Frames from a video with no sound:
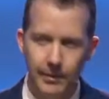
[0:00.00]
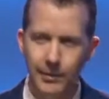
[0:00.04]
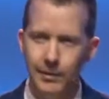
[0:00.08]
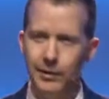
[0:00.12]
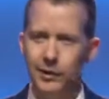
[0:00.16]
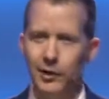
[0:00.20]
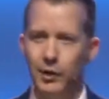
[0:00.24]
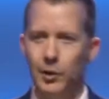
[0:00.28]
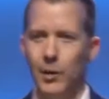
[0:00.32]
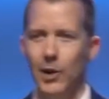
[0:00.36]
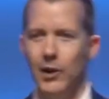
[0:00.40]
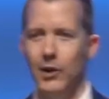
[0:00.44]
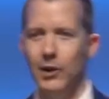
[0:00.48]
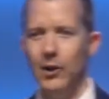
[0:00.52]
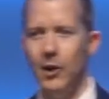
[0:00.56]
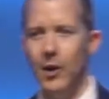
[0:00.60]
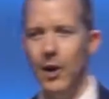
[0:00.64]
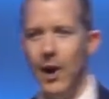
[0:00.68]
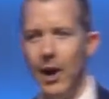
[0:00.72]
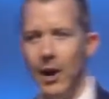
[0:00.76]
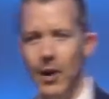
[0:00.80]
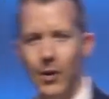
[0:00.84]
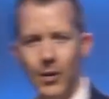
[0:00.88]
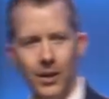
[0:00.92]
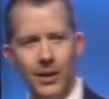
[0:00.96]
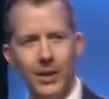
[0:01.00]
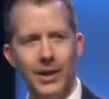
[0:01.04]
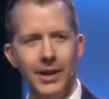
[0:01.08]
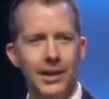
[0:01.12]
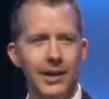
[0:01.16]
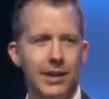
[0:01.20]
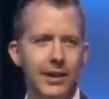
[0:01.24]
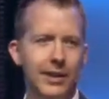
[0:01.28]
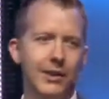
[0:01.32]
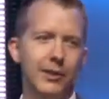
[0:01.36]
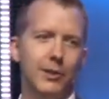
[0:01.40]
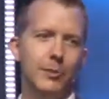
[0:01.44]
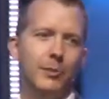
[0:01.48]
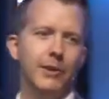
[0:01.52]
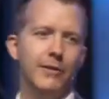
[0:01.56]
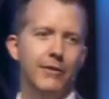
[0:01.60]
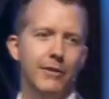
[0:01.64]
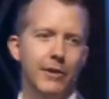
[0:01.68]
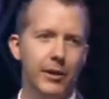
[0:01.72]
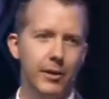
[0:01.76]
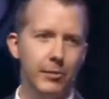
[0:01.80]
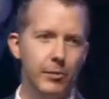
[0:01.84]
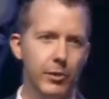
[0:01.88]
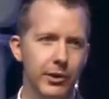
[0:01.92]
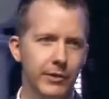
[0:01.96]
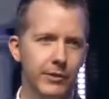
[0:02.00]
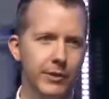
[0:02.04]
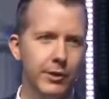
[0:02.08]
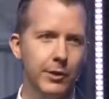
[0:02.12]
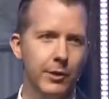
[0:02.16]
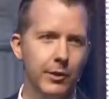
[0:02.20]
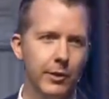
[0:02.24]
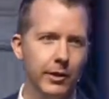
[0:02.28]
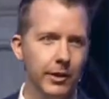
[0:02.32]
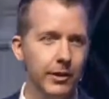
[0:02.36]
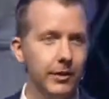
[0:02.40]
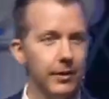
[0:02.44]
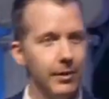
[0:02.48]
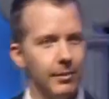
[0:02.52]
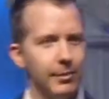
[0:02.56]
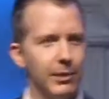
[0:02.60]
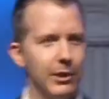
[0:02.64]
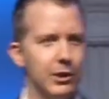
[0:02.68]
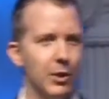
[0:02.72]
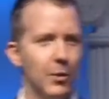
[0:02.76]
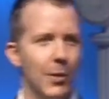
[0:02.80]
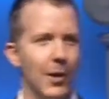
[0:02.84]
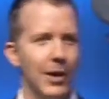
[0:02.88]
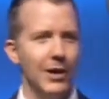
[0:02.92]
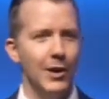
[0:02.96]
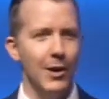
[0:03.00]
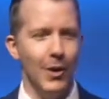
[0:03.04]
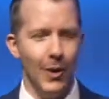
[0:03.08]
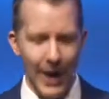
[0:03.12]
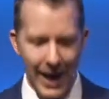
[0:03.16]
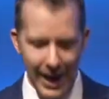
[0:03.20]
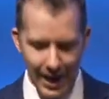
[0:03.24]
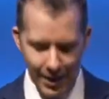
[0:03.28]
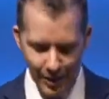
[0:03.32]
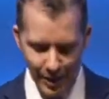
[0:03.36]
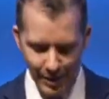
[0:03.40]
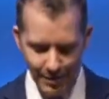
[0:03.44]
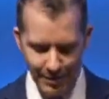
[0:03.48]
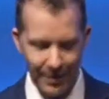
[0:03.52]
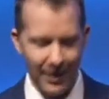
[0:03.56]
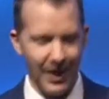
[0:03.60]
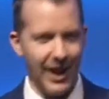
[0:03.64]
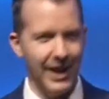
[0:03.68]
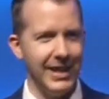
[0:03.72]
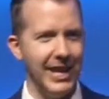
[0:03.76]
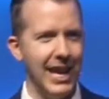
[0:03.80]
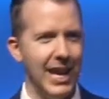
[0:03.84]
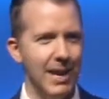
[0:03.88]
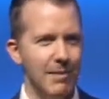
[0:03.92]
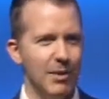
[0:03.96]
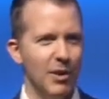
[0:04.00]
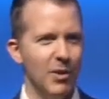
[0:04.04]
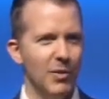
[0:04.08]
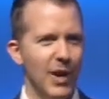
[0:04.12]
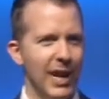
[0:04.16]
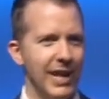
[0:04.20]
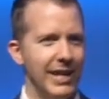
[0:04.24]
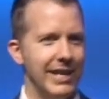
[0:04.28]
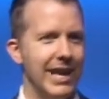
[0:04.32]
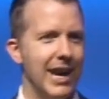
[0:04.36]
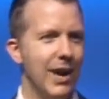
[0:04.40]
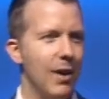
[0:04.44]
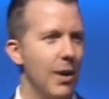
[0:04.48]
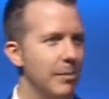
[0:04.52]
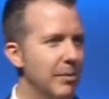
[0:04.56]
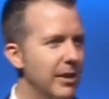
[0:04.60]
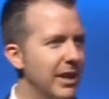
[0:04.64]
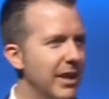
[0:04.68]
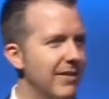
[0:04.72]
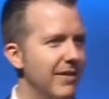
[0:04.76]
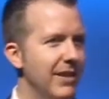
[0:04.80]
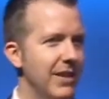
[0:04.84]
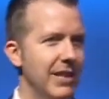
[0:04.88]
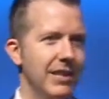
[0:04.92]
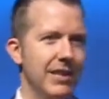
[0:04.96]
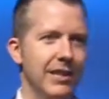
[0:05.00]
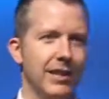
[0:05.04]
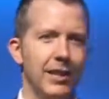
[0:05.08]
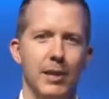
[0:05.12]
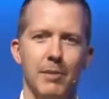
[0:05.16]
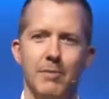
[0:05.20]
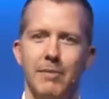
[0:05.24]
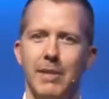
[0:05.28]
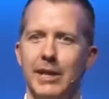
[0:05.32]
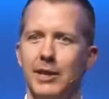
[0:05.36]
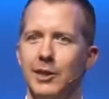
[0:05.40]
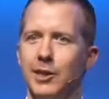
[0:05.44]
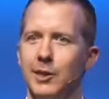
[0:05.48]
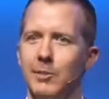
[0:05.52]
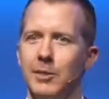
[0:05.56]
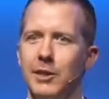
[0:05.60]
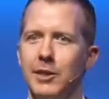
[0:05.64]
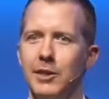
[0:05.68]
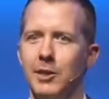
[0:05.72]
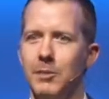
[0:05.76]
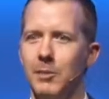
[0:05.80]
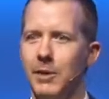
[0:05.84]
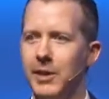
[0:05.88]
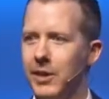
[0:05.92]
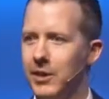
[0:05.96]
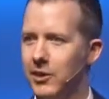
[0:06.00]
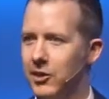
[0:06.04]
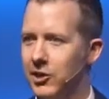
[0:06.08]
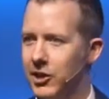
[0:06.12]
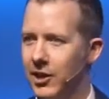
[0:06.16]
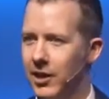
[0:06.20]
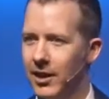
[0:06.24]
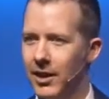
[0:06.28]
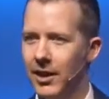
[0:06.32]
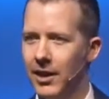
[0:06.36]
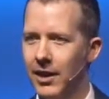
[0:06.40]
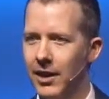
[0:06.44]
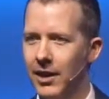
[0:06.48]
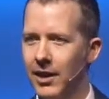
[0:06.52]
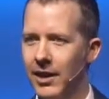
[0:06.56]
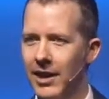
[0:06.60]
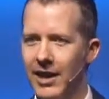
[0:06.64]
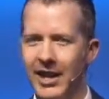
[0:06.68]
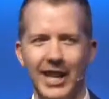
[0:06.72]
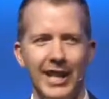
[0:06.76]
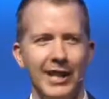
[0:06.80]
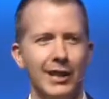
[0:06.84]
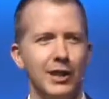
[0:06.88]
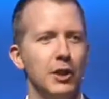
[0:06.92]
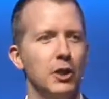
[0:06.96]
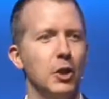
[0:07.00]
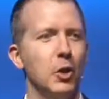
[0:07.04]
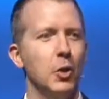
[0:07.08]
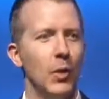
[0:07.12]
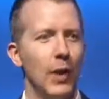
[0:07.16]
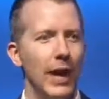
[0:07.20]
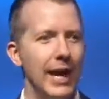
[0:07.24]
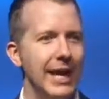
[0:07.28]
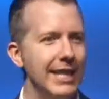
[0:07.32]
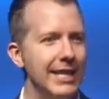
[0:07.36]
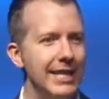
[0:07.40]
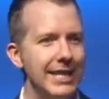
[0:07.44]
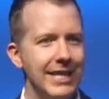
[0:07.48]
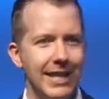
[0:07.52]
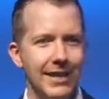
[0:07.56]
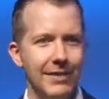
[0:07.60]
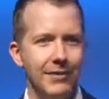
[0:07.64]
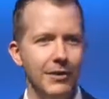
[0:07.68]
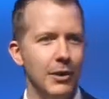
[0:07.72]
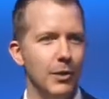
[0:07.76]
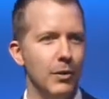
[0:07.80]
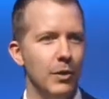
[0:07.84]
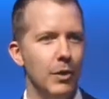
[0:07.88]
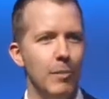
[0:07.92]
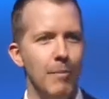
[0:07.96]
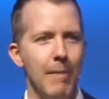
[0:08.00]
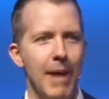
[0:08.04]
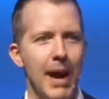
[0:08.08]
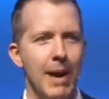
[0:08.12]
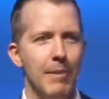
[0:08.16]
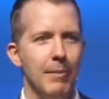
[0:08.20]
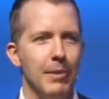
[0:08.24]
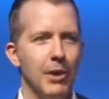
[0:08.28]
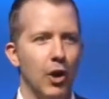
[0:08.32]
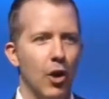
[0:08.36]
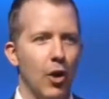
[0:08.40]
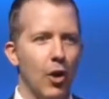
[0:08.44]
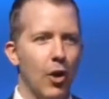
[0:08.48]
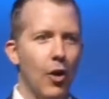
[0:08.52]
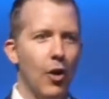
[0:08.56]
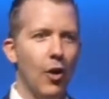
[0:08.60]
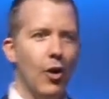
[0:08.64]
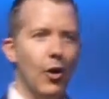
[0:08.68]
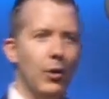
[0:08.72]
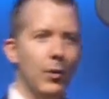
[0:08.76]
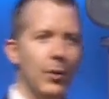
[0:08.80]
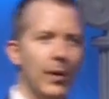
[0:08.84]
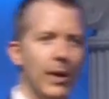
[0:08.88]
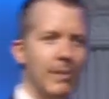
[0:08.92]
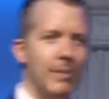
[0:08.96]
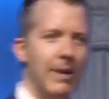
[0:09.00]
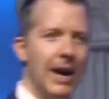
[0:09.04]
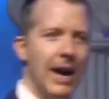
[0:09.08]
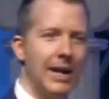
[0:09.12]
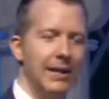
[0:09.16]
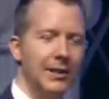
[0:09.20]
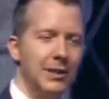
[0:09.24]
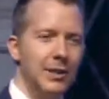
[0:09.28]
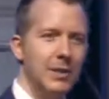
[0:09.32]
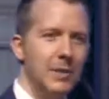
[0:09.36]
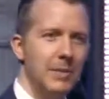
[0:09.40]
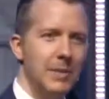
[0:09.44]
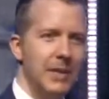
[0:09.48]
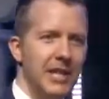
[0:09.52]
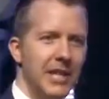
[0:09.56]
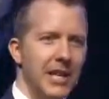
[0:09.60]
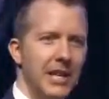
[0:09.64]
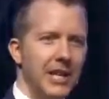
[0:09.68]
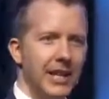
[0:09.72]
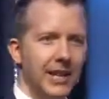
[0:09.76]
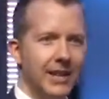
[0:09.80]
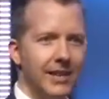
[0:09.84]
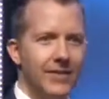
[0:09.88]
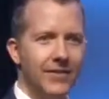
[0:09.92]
Do you want to know how, this will be a very brief story, but do you want to know how I came here right now? I'm giving the commencement speech. It's crazy if you were to map it all the way back to the beginning.